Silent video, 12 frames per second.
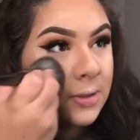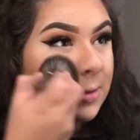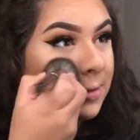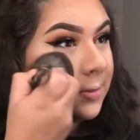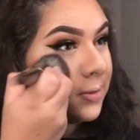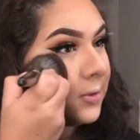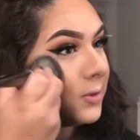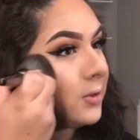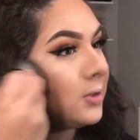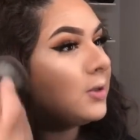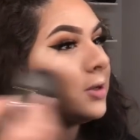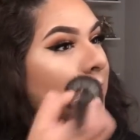do
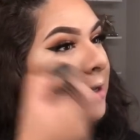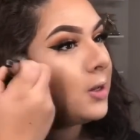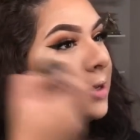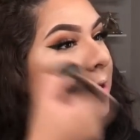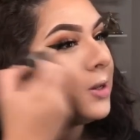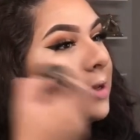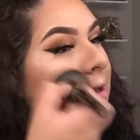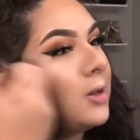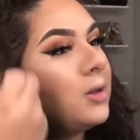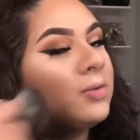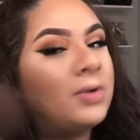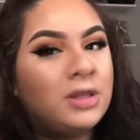
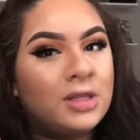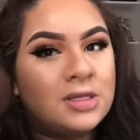with